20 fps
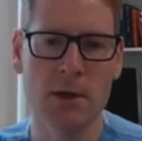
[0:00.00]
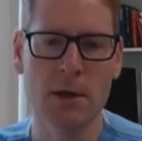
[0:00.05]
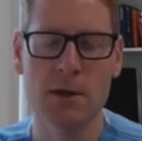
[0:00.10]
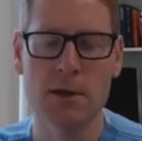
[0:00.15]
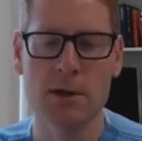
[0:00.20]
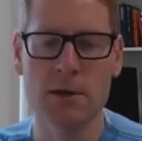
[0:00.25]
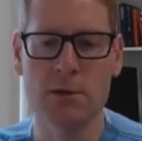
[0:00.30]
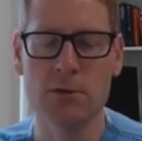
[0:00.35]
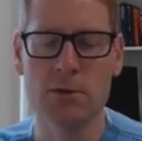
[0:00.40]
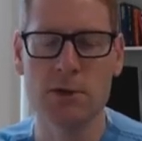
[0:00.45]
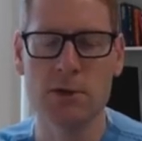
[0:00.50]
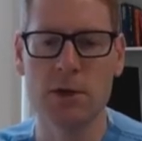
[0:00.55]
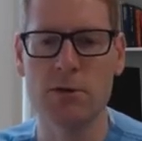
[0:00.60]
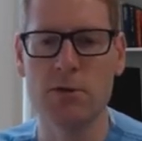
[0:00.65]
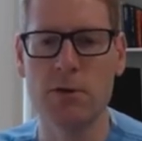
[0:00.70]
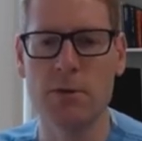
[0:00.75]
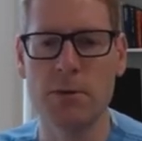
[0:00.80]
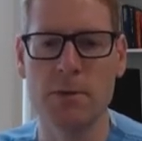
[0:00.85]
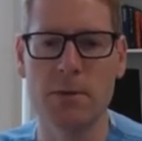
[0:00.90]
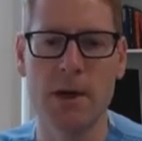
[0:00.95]
There's also a
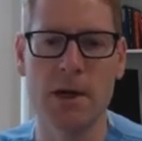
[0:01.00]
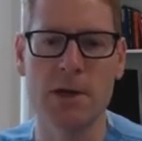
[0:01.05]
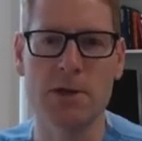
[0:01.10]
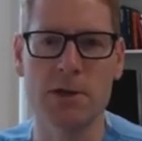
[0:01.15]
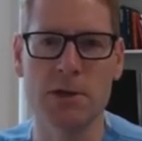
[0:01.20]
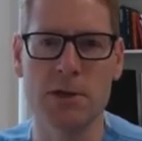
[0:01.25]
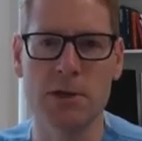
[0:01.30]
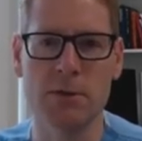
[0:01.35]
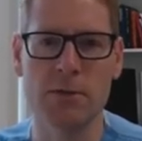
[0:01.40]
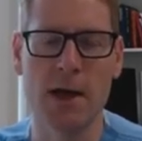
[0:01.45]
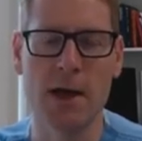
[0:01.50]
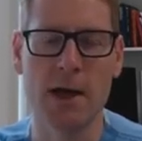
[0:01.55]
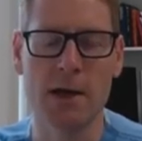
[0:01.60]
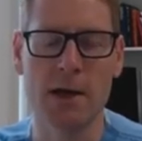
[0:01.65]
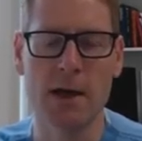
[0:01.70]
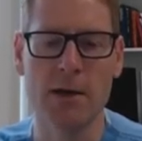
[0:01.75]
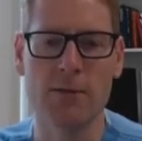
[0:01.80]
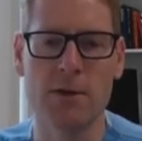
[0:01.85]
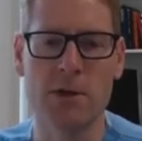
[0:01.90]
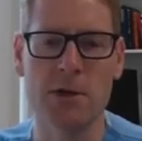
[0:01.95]
group of patients who've had
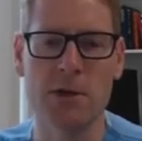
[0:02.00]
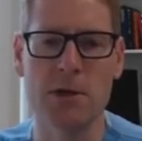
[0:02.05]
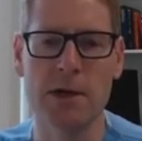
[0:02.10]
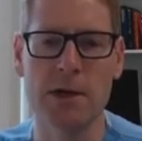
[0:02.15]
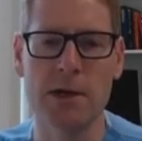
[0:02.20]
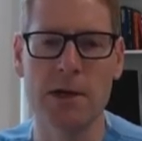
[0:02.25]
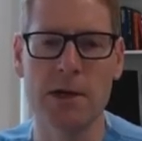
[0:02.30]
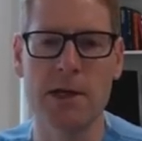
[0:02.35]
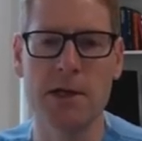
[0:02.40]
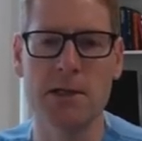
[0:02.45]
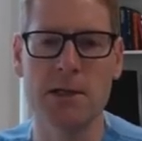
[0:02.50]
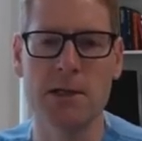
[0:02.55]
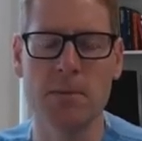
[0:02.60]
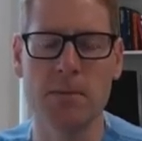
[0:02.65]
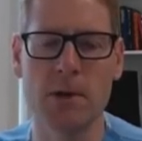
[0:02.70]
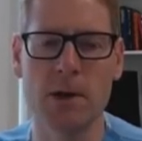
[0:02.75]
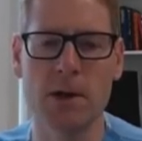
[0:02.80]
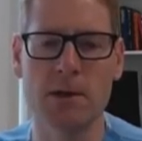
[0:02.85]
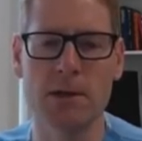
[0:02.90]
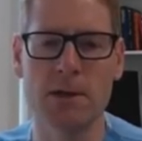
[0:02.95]
left ventricular leads
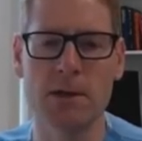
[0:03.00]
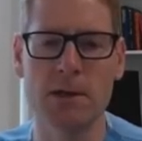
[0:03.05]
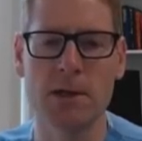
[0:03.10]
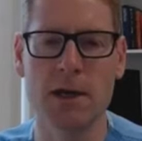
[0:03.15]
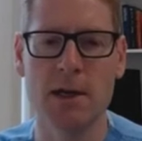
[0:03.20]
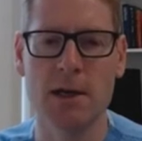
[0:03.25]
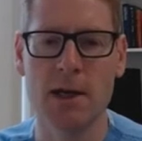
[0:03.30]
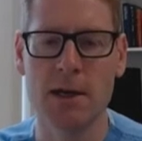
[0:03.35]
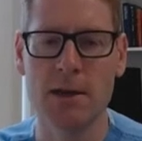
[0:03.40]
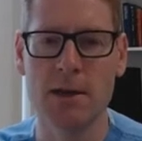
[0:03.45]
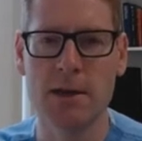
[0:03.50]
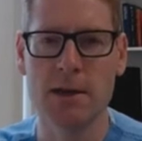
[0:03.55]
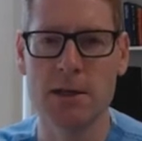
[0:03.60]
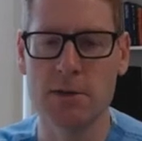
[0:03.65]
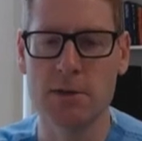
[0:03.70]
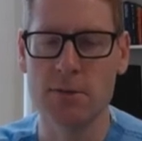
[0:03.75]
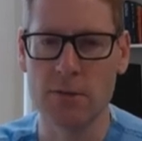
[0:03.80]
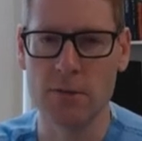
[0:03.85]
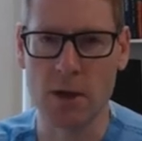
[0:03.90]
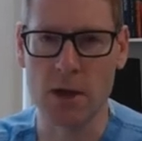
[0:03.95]
implanted, and
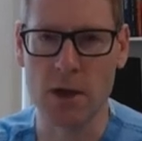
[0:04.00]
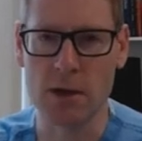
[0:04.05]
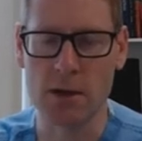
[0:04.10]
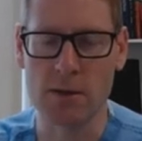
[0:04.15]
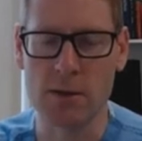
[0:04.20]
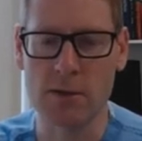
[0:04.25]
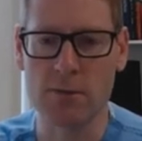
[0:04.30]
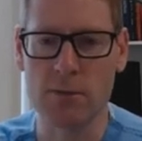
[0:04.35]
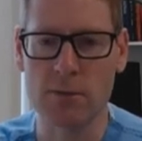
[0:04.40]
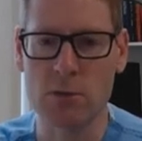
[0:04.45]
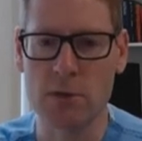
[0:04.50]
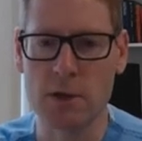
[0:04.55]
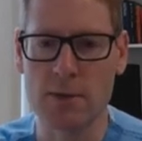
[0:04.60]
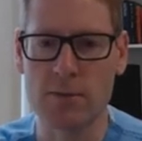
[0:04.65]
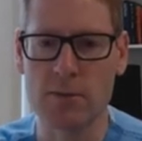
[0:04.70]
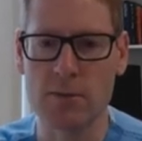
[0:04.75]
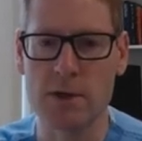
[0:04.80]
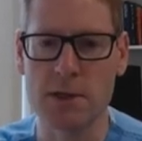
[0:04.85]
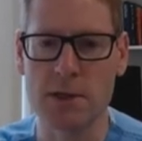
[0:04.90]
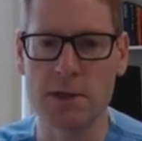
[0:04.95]
these, uh, for
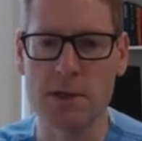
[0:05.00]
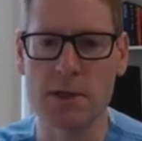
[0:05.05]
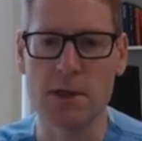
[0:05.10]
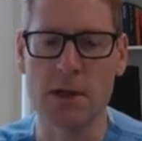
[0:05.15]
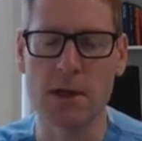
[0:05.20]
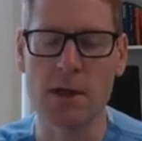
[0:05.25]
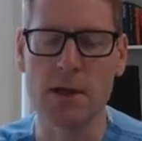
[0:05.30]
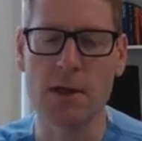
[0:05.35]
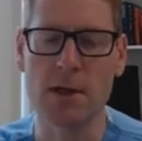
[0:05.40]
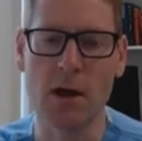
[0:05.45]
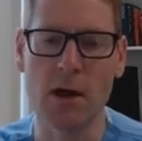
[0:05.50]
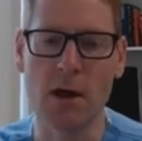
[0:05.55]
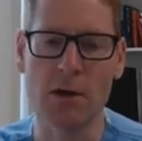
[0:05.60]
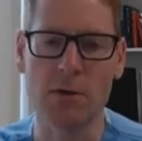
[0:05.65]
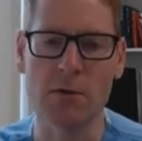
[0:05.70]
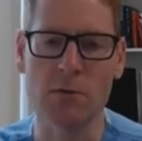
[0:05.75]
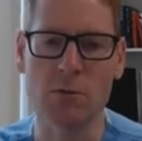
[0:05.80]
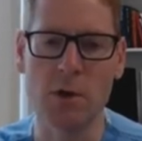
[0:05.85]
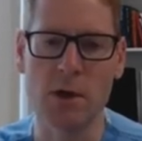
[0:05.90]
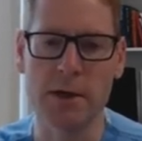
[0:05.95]
whatever reason,
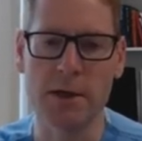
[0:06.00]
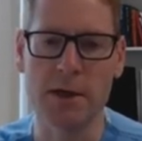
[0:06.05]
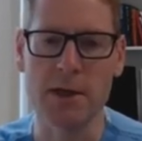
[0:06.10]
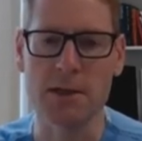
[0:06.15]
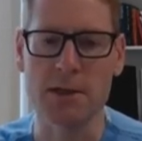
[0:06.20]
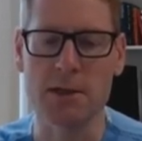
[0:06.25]
aren't working.